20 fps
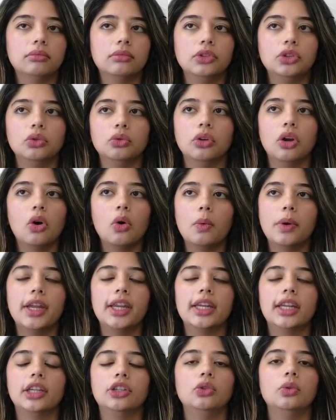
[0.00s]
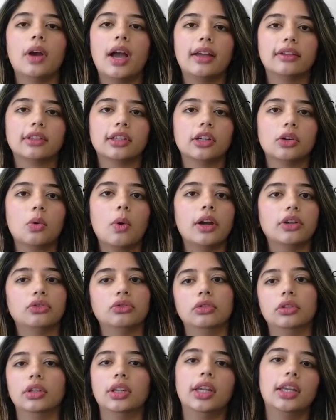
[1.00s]
you go in and you ask it a
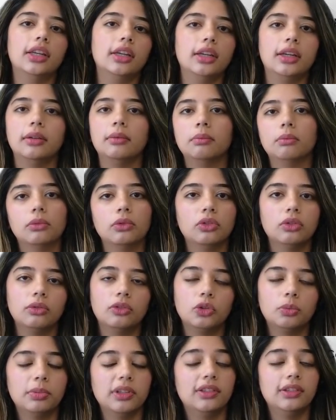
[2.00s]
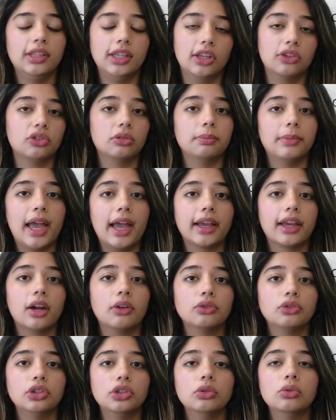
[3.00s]
question and it spits the answer back
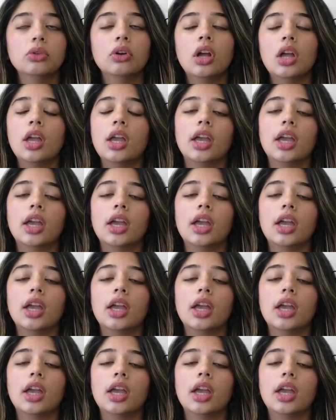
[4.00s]
out to you.